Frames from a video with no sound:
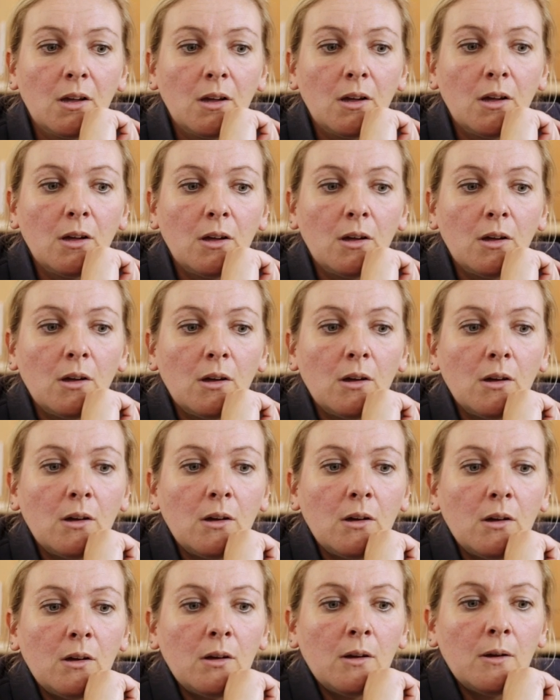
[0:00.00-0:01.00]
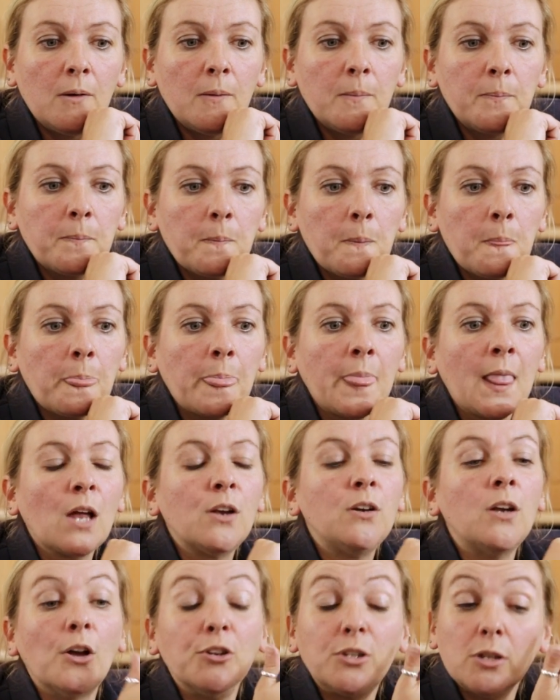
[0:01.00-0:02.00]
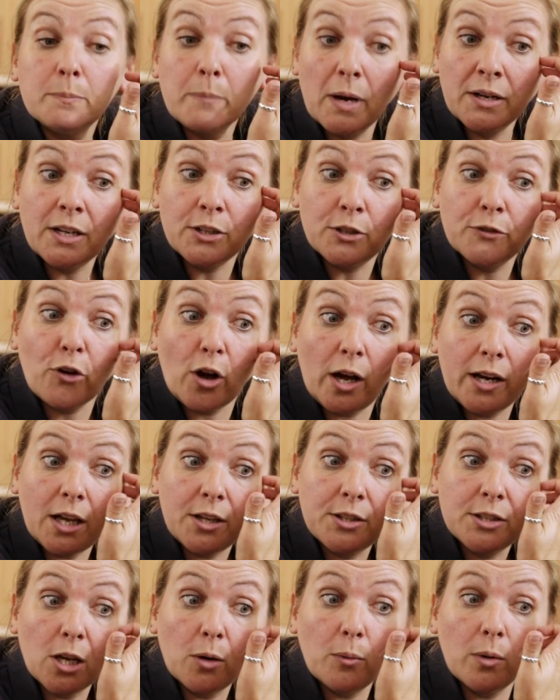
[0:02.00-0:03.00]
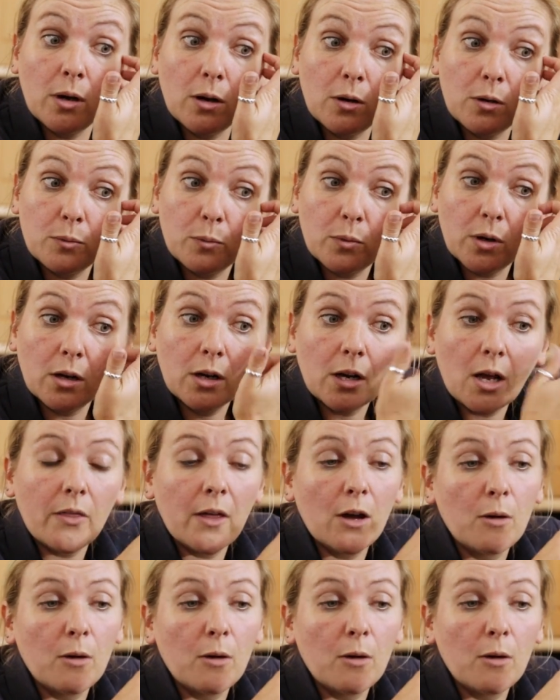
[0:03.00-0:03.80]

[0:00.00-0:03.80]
confidence. But the journey that she has